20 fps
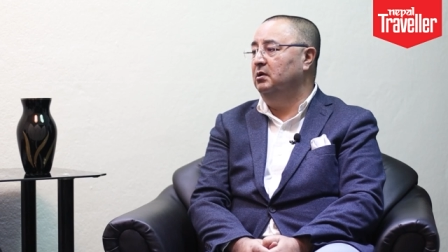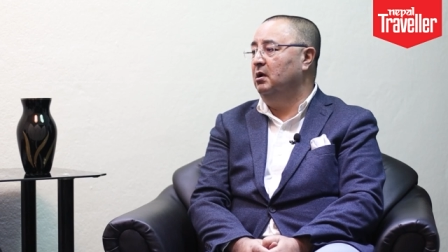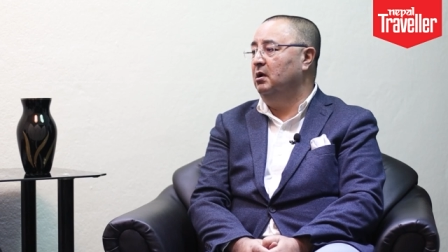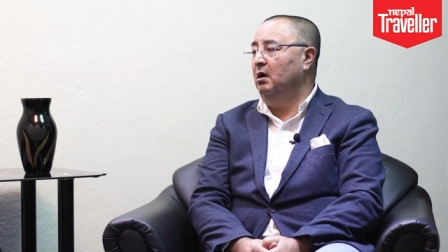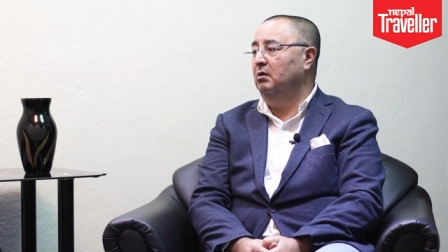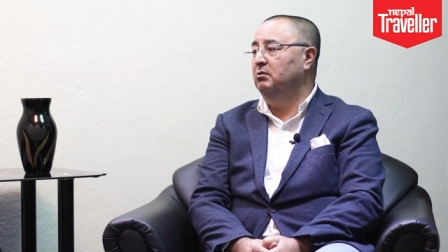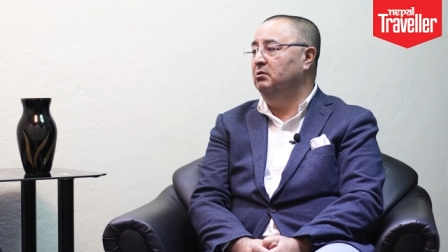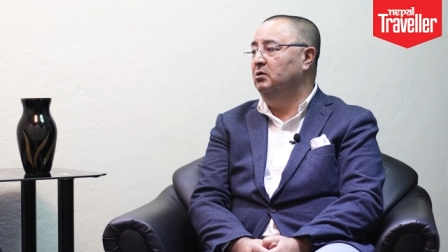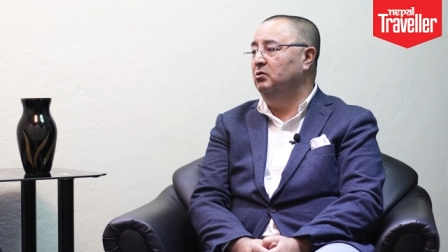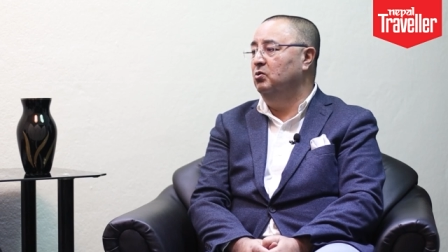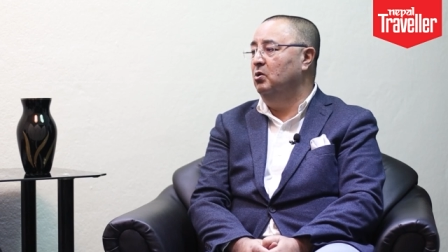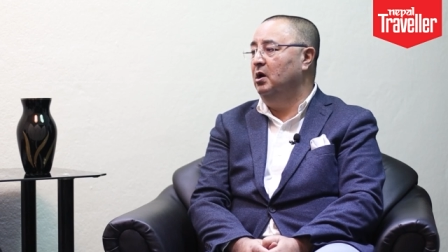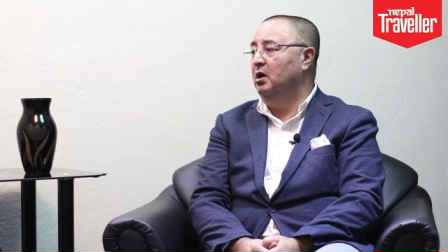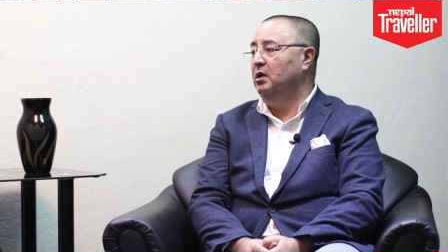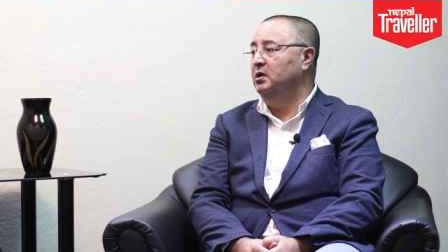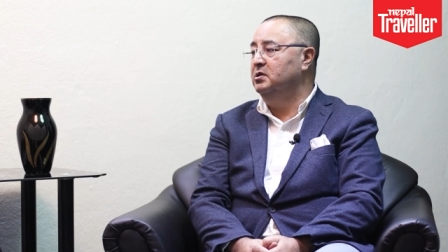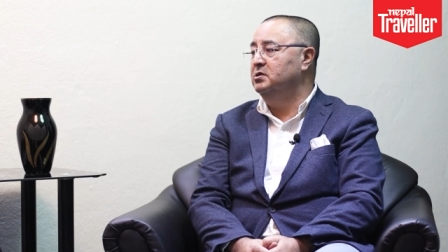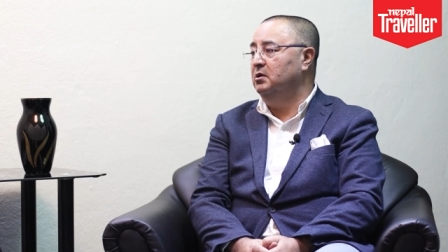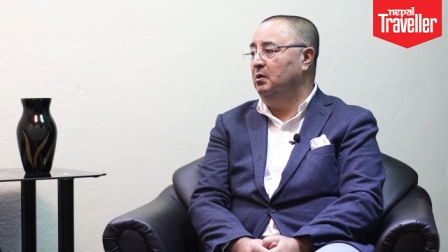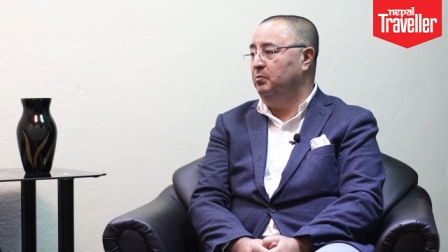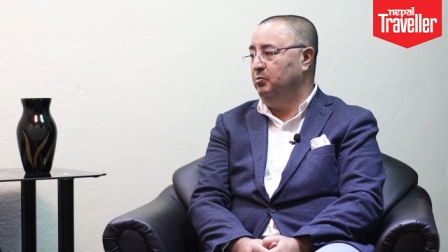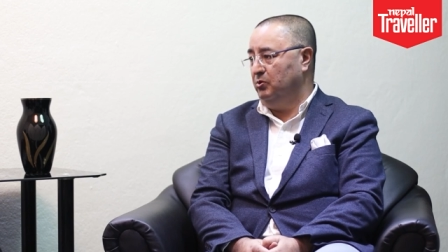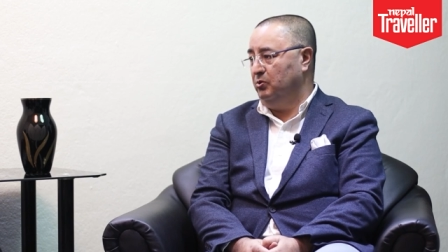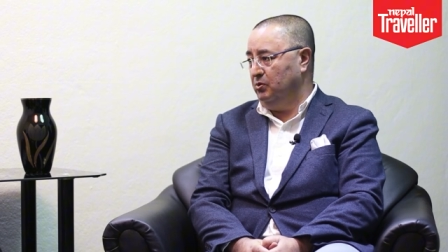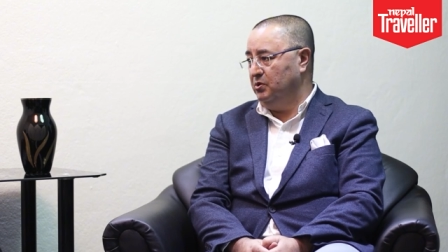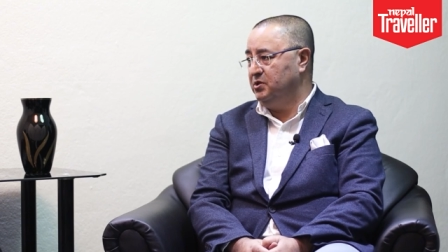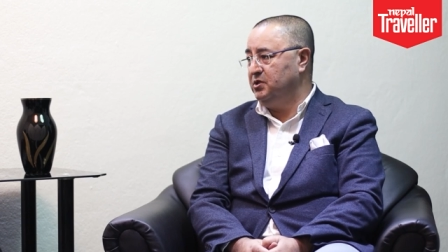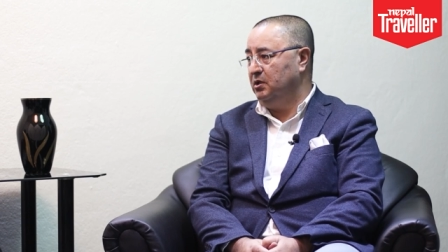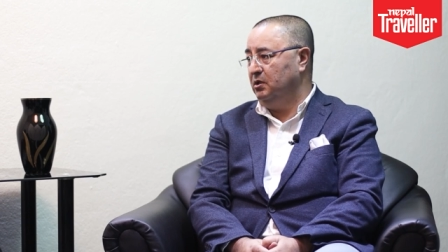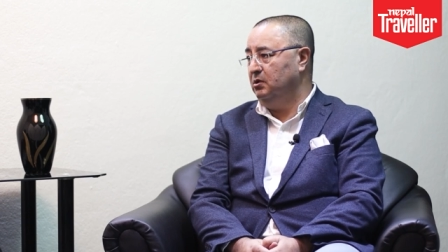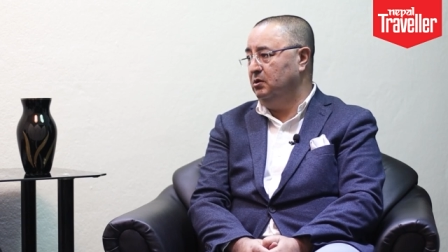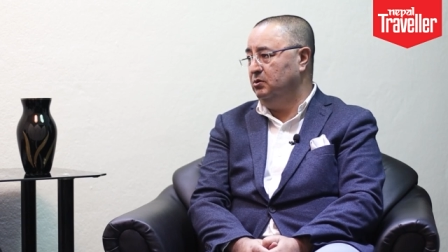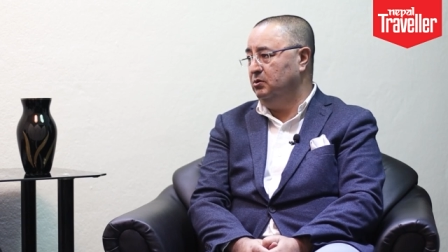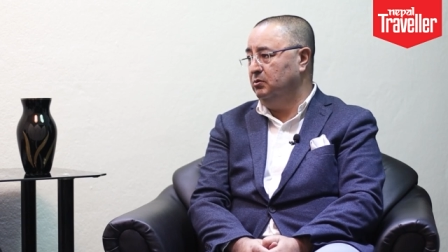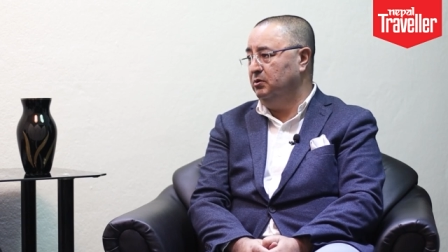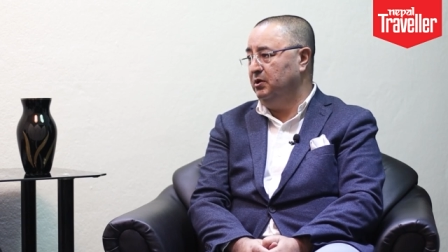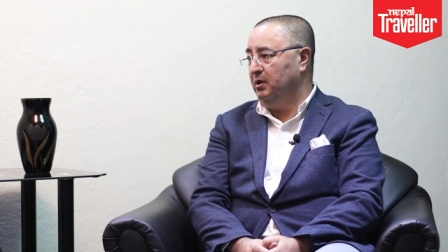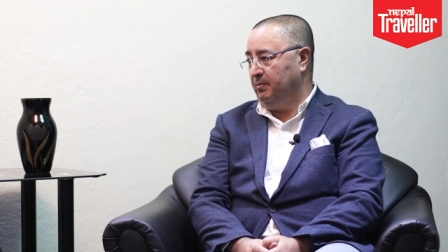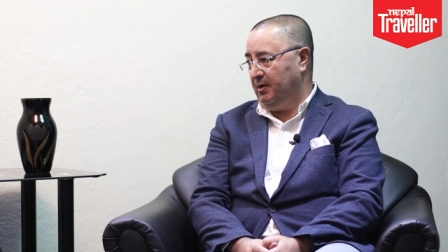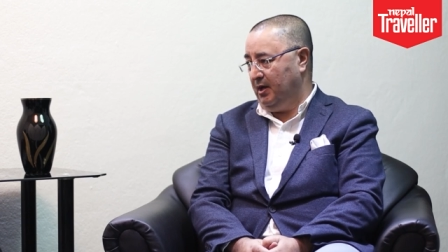around the world is approaching
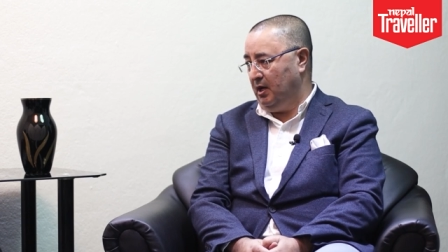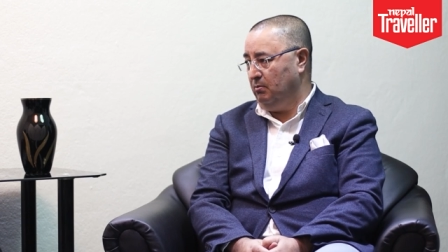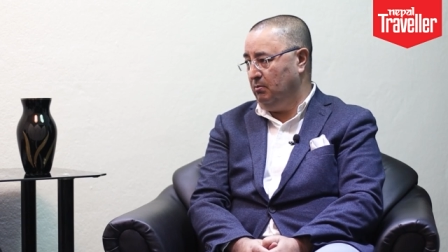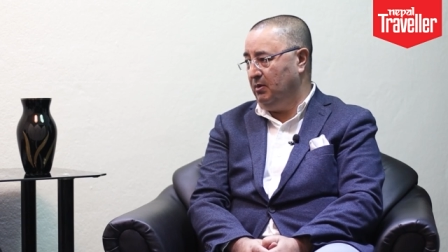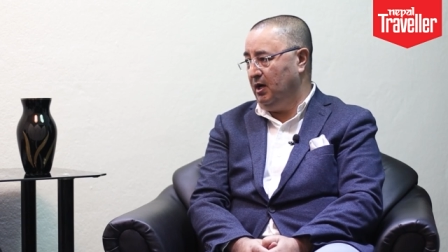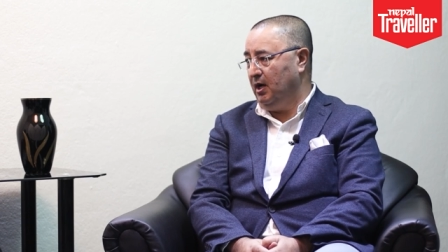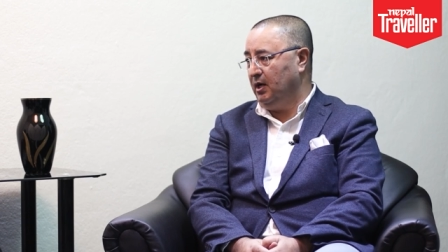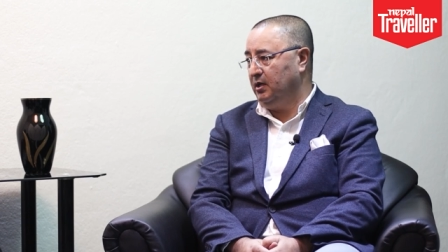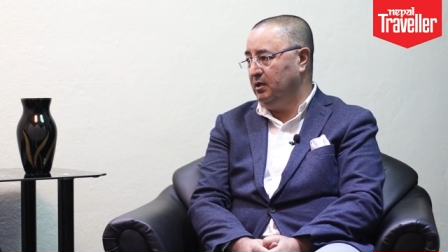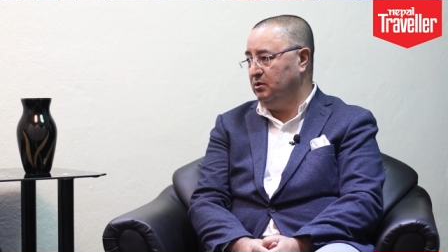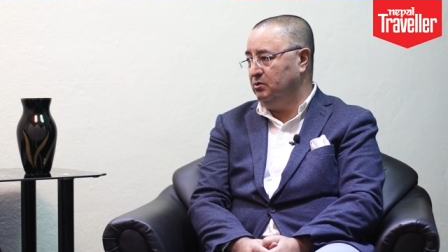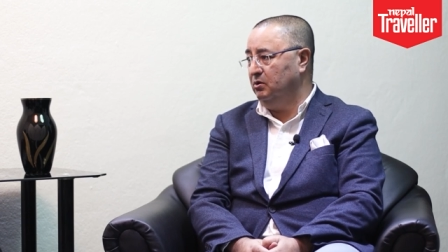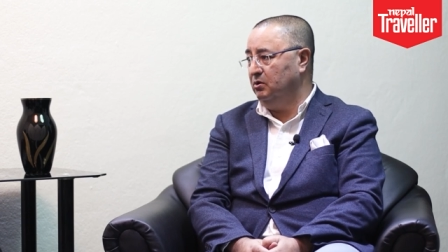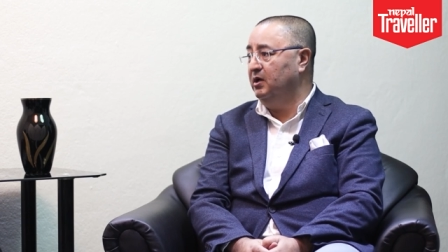to Nepal market